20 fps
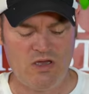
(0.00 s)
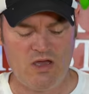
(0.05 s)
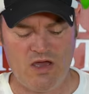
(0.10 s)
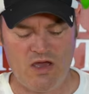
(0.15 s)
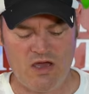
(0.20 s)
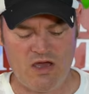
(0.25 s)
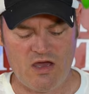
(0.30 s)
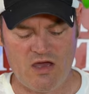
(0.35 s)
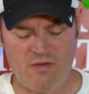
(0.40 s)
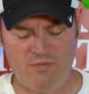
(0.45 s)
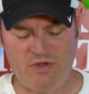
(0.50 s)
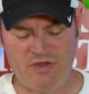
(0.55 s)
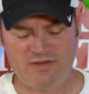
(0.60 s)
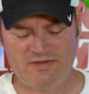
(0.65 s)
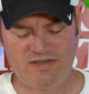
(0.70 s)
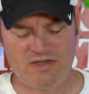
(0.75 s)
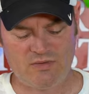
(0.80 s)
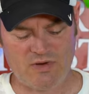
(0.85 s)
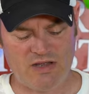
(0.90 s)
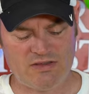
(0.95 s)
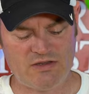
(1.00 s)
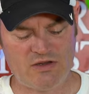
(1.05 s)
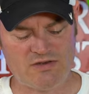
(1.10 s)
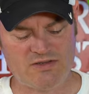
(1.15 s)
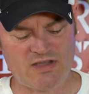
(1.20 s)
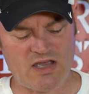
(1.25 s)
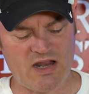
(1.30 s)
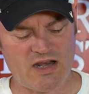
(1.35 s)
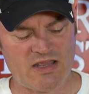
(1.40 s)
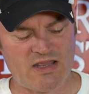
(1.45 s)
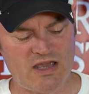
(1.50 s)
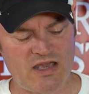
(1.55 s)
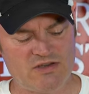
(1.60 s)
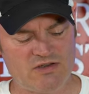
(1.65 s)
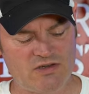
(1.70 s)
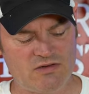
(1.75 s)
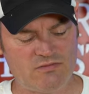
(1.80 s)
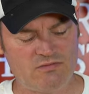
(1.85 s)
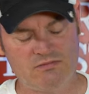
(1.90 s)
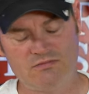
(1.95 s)
Uh, but you can see right there, it's kind of
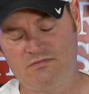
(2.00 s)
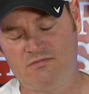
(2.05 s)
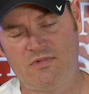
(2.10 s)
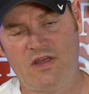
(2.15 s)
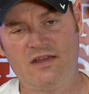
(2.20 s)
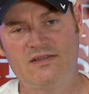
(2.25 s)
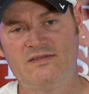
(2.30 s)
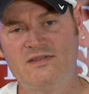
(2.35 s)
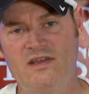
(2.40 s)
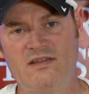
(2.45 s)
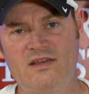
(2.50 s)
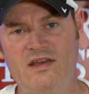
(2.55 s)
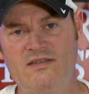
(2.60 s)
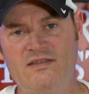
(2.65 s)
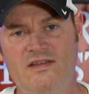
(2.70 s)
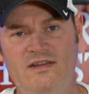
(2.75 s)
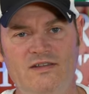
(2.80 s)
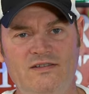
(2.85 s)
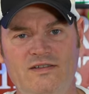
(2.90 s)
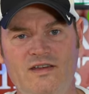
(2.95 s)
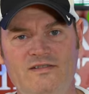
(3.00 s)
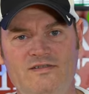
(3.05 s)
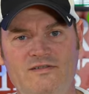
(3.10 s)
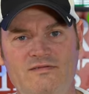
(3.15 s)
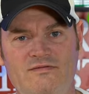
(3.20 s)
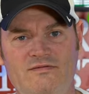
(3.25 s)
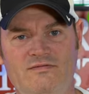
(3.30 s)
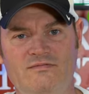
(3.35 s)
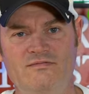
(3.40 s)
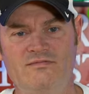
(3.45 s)
catching. I say that and it doesn't.